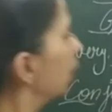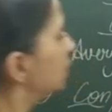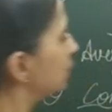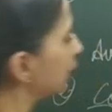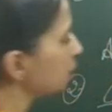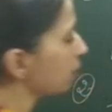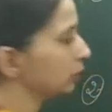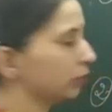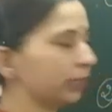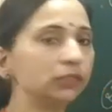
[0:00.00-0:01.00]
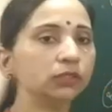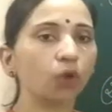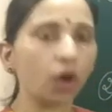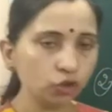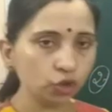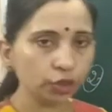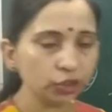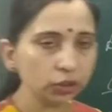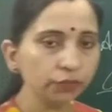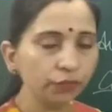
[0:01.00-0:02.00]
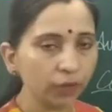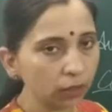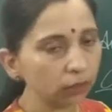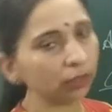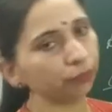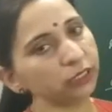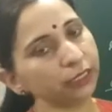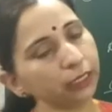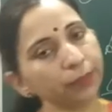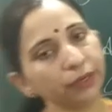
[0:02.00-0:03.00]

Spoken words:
Second marker is the conjugation, where the genetic